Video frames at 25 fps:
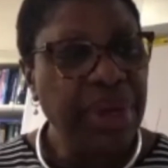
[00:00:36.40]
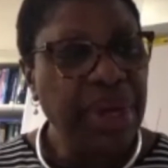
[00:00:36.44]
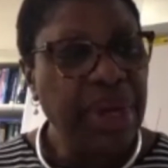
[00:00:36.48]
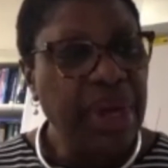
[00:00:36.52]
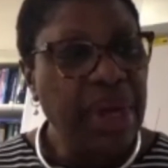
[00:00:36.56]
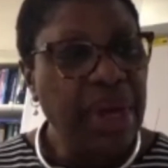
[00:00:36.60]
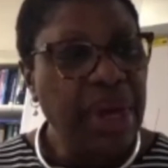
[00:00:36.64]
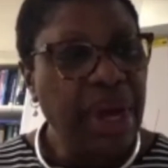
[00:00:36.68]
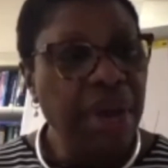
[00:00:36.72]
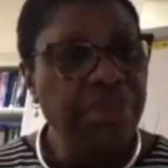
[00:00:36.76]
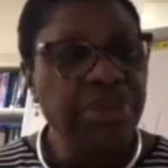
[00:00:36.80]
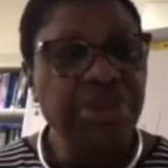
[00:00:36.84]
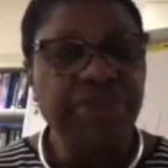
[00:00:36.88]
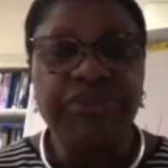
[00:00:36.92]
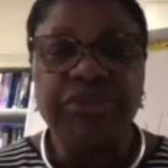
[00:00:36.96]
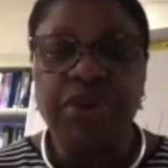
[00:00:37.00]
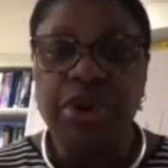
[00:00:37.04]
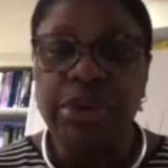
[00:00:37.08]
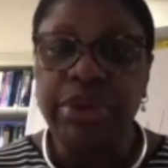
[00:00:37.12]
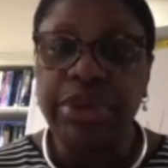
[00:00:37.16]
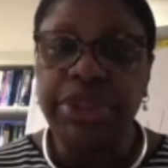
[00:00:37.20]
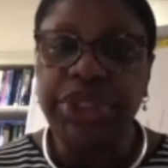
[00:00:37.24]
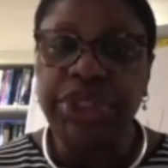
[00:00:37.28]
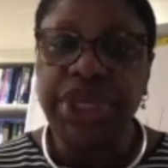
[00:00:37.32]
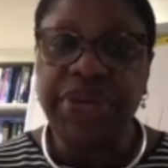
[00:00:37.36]
I'm the
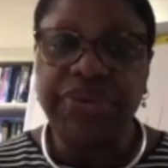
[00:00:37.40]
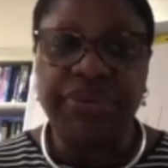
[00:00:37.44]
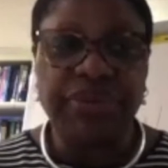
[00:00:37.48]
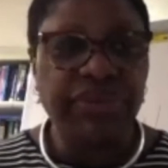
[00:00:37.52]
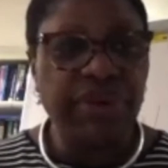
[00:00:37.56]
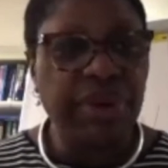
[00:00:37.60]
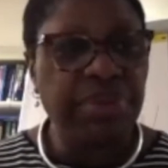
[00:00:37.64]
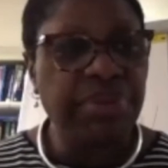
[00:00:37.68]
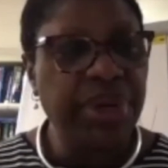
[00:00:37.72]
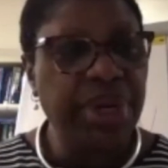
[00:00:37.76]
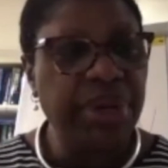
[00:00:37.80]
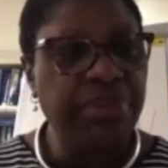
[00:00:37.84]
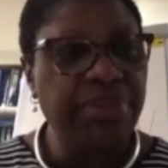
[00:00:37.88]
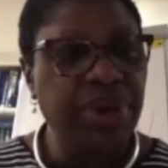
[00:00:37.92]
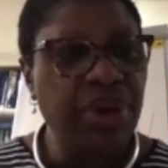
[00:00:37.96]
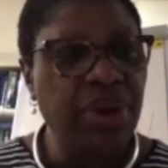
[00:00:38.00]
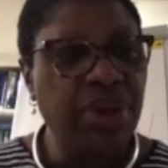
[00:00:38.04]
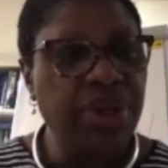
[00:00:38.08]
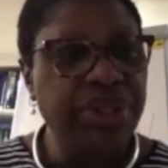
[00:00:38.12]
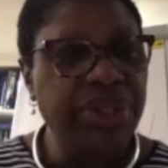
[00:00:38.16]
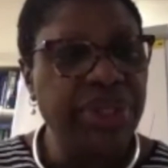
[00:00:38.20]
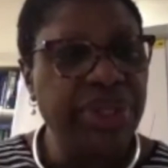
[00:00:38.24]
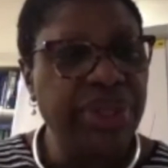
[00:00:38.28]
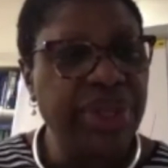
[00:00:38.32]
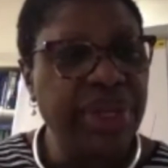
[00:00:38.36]
former chief of
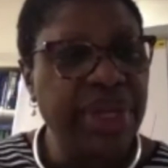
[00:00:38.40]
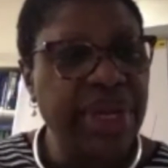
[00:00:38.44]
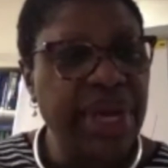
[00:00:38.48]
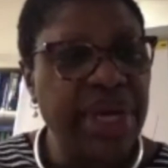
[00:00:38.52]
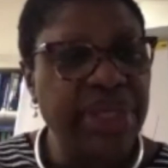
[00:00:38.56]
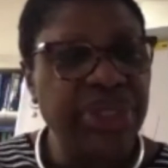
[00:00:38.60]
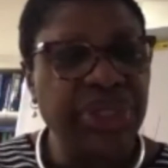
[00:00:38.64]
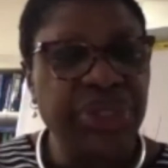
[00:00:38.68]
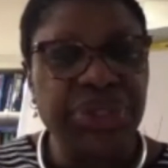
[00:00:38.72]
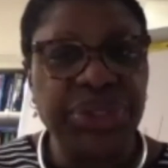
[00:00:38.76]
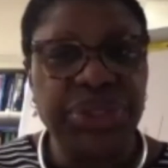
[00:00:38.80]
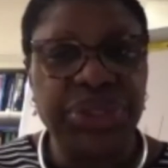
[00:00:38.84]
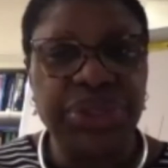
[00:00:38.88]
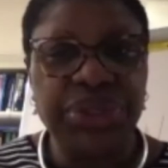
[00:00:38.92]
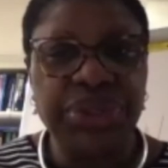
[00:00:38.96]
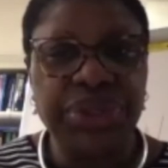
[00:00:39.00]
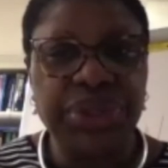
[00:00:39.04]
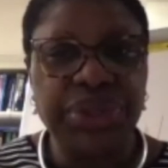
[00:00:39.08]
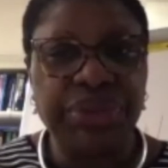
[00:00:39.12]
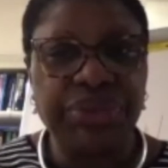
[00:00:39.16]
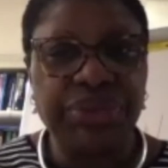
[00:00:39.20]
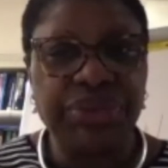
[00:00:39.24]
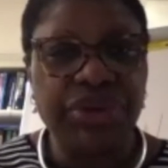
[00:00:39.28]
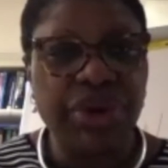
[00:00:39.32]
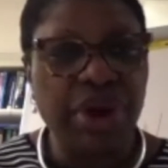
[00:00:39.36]
epidemiology at the National Institute
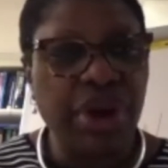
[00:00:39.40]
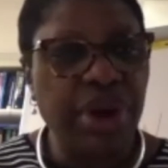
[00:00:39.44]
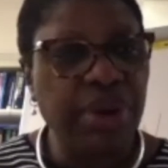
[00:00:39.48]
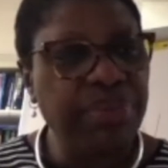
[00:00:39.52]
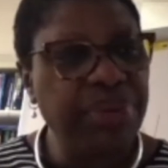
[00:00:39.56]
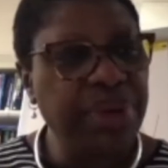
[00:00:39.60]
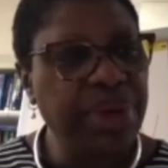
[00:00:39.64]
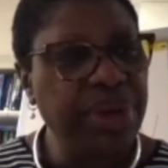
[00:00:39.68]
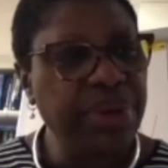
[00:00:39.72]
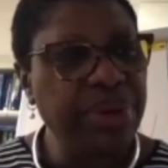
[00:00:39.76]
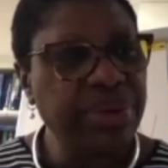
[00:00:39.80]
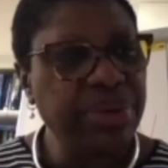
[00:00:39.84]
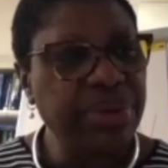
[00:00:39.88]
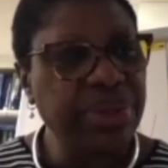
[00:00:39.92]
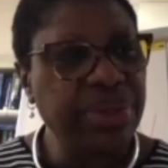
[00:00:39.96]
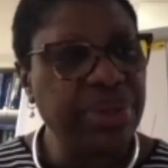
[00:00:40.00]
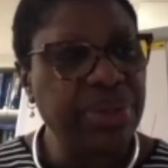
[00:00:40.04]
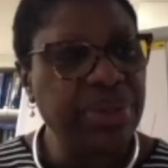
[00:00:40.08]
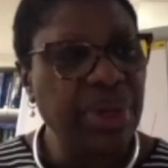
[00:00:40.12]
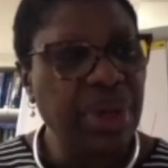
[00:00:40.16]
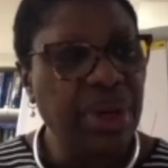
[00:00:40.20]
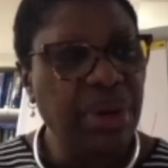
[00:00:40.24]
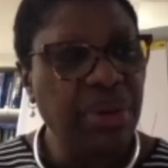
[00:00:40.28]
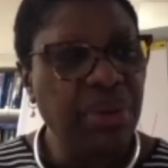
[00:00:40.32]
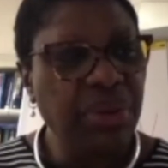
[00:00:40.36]
on Drug
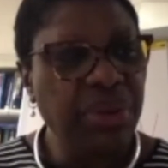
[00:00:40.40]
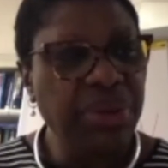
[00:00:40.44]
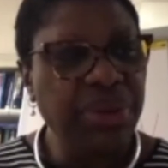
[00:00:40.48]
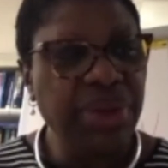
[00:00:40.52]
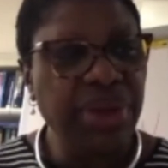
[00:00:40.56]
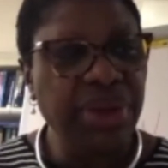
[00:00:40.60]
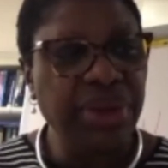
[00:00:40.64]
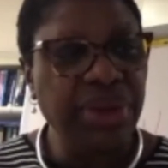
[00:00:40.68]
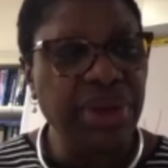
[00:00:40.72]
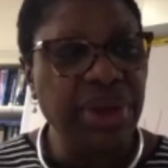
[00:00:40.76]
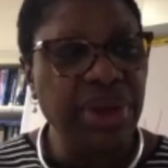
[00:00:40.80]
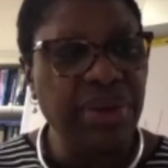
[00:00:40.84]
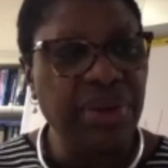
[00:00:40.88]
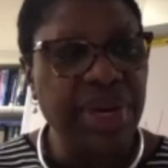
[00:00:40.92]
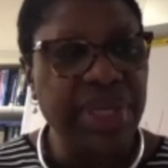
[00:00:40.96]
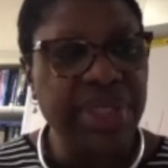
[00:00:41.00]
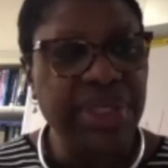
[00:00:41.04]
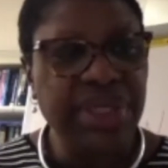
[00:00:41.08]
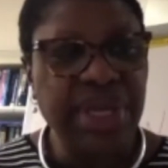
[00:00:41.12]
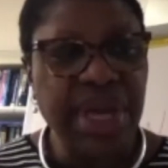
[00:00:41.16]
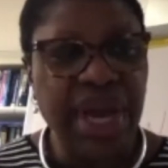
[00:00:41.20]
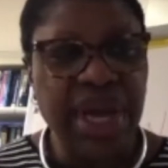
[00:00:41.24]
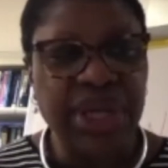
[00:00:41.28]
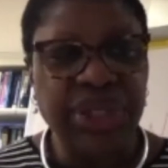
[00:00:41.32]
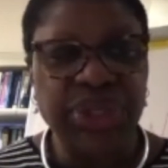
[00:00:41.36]
Abuse within the
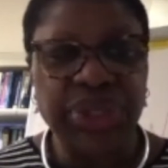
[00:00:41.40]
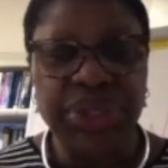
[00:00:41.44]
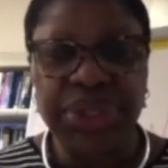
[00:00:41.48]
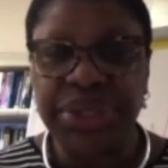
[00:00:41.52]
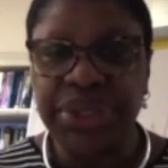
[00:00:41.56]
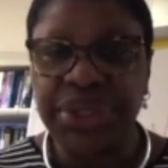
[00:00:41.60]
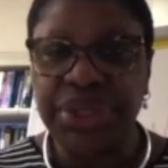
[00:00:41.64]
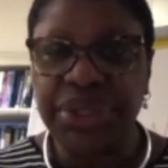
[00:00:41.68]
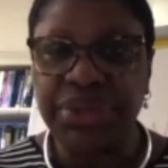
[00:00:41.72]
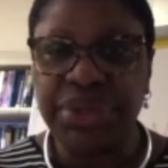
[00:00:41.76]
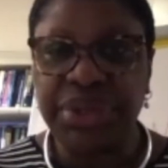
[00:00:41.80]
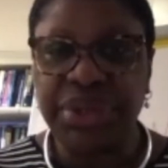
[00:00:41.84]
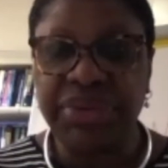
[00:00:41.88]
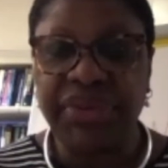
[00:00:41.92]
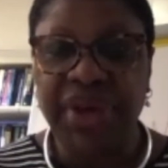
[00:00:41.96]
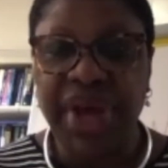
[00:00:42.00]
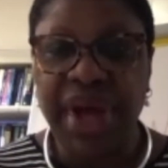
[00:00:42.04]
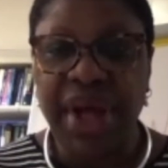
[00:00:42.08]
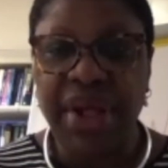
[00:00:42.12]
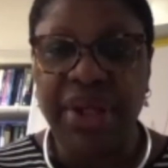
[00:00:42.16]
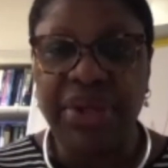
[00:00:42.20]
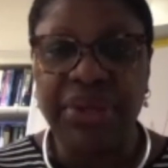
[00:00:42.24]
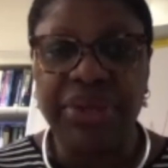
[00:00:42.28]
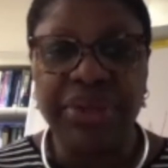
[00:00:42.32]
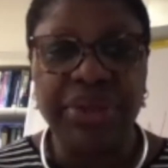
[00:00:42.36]
U.S. National Institutes of
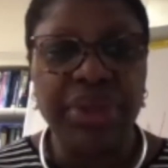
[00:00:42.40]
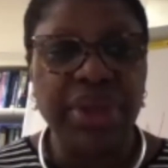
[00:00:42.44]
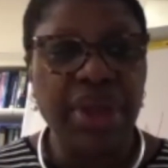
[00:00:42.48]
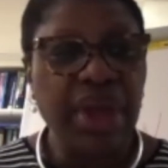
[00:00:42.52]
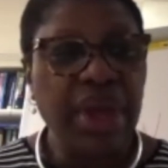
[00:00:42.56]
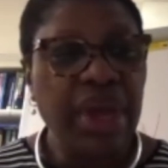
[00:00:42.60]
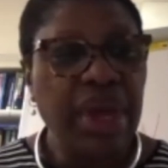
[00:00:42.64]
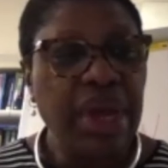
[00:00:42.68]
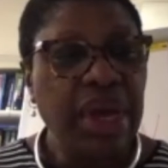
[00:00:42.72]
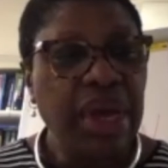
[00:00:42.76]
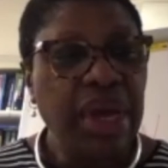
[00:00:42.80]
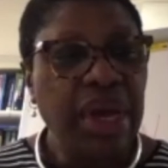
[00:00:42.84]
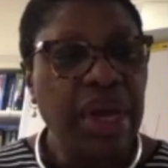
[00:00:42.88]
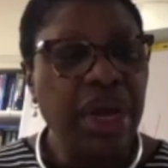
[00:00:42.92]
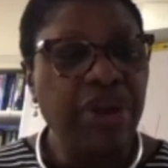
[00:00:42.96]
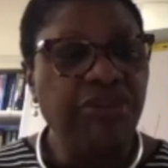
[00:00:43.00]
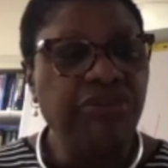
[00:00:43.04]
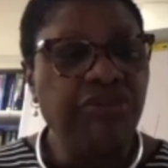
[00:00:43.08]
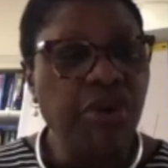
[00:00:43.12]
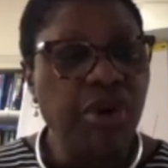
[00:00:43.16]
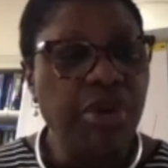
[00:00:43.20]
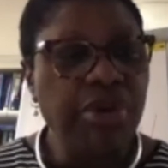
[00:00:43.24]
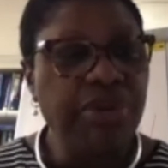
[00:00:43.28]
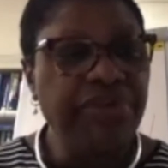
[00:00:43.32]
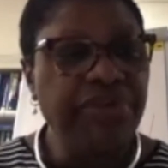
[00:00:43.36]
Health and
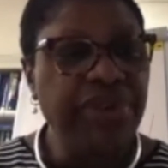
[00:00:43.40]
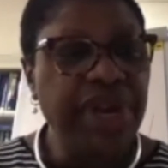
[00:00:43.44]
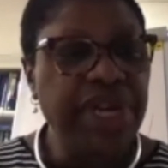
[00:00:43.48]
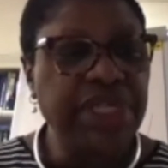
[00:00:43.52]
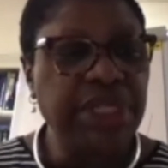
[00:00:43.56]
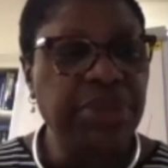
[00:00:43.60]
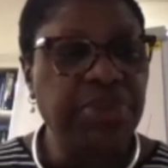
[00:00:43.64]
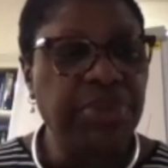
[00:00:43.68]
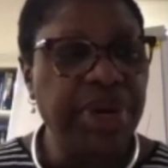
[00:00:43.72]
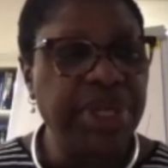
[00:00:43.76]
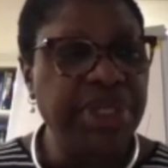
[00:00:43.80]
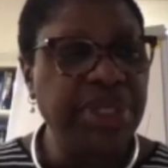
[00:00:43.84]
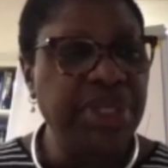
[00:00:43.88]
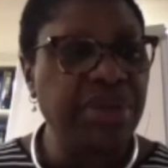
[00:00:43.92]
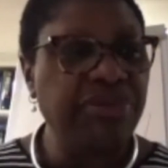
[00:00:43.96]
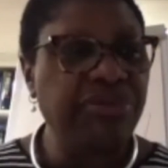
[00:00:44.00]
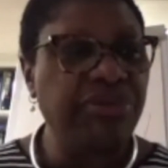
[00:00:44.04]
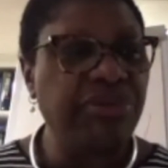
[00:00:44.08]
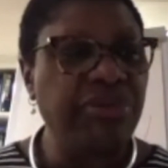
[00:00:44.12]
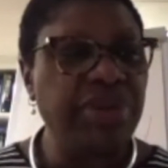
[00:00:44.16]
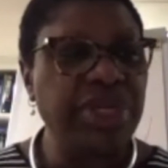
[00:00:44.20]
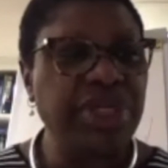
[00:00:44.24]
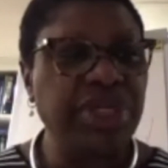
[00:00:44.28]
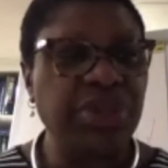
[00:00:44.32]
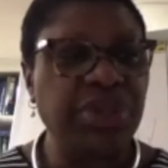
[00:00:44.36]
former vice president
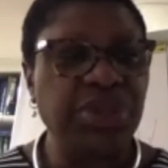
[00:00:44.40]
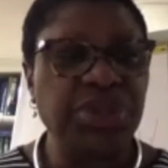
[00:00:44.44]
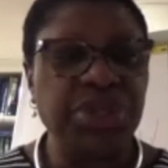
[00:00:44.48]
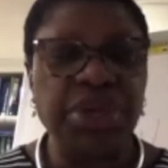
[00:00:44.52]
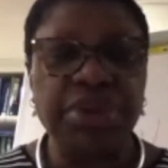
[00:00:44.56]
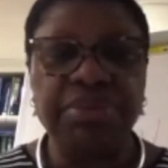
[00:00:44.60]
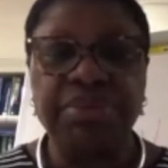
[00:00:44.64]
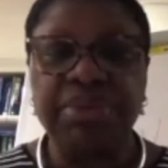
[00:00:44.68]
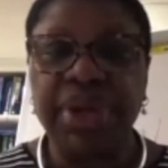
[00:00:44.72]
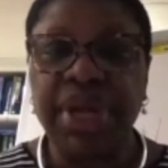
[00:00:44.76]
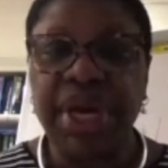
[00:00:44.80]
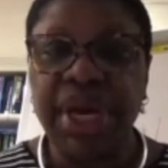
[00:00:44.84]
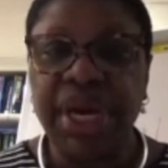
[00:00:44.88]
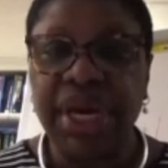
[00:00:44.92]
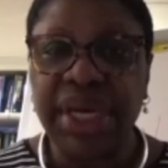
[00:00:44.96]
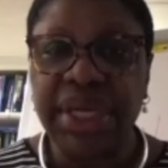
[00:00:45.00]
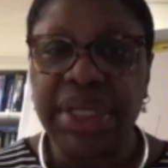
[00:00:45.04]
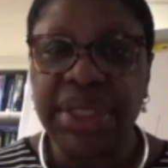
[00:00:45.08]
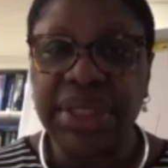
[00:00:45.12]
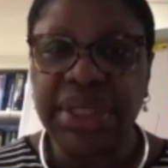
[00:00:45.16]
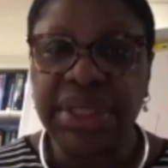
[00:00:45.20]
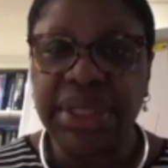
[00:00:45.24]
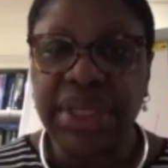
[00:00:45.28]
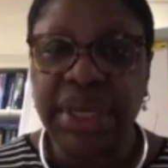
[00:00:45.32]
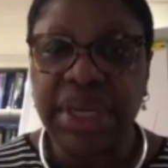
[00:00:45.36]
for research
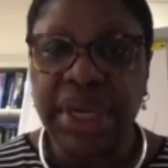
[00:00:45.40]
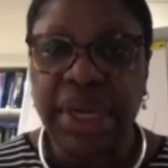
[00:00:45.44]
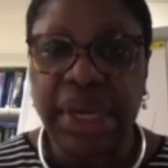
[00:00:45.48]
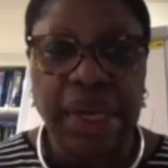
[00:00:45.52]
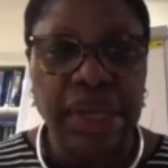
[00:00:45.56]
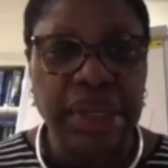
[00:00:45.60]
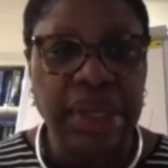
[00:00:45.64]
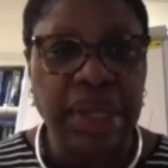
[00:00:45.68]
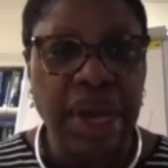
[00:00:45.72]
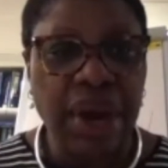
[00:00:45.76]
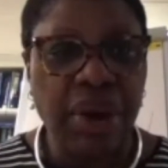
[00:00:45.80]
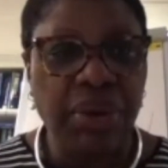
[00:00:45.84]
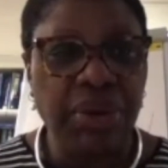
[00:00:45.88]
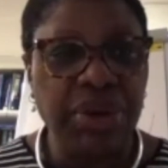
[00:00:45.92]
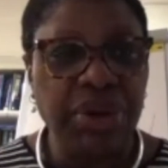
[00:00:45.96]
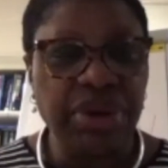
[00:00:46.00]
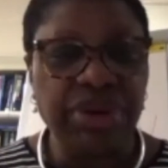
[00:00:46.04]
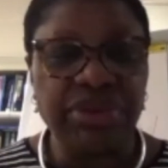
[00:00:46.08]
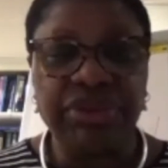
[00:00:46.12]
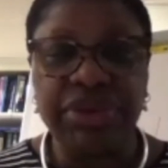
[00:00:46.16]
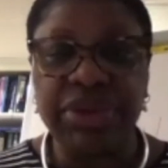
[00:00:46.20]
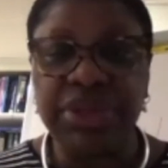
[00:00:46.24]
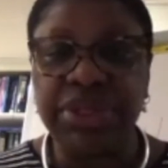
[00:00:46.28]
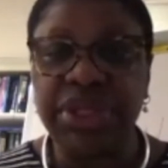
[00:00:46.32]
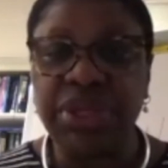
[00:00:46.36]
compliance at the Howard
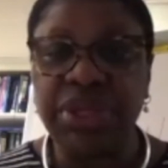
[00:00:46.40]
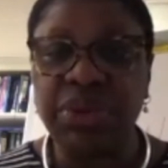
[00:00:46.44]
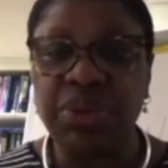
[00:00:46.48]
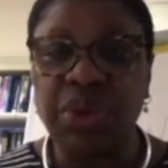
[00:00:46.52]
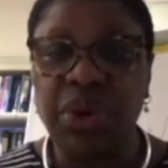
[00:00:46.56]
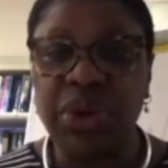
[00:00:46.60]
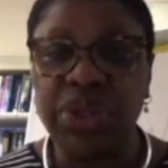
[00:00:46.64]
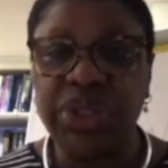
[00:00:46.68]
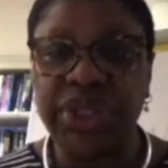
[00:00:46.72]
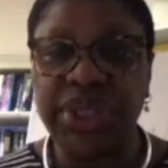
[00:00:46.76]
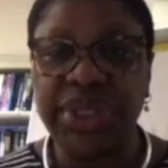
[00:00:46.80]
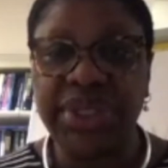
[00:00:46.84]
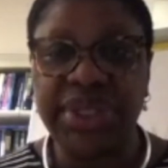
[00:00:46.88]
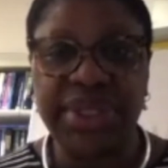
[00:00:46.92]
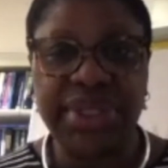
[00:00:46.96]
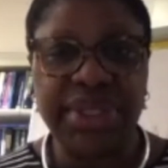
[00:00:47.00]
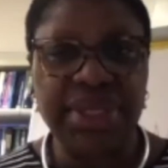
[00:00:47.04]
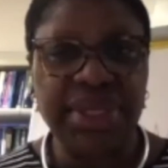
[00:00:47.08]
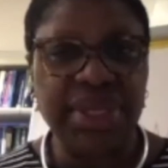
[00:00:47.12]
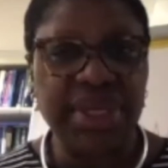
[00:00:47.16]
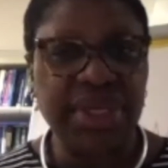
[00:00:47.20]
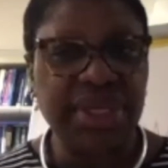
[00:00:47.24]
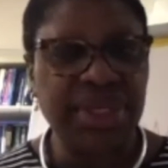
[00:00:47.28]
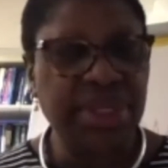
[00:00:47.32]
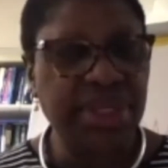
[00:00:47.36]
University in Washington,
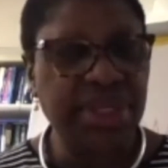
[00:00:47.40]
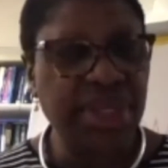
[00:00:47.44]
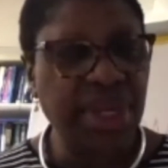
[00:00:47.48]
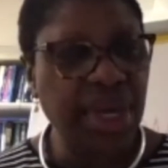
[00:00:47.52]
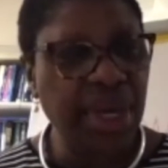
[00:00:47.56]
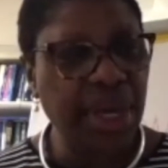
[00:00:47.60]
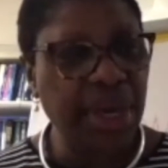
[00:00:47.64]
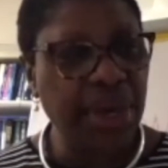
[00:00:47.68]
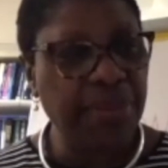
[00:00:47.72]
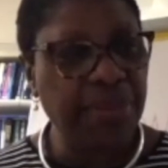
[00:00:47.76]
D.C.